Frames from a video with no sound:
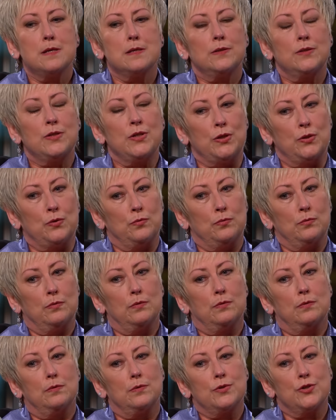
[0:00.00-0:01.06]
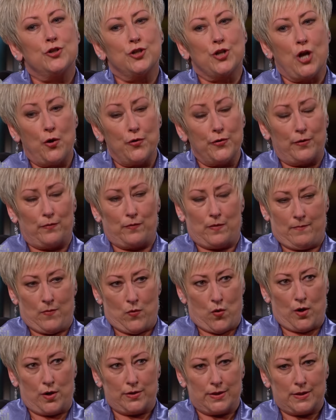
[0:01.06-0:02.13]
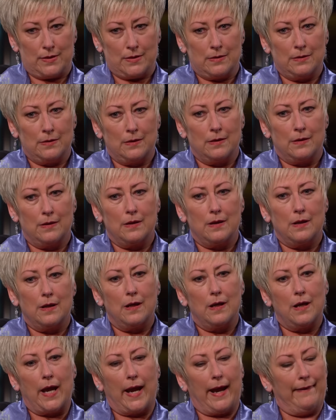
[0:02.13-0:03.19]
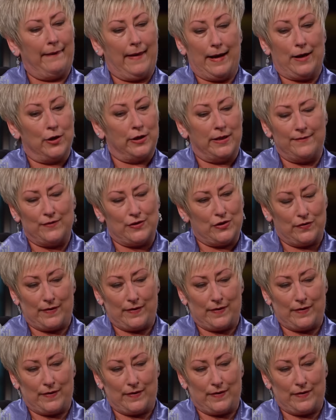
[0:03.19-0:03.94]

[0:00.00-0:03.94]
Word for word: to show their remorse and they couldn't even do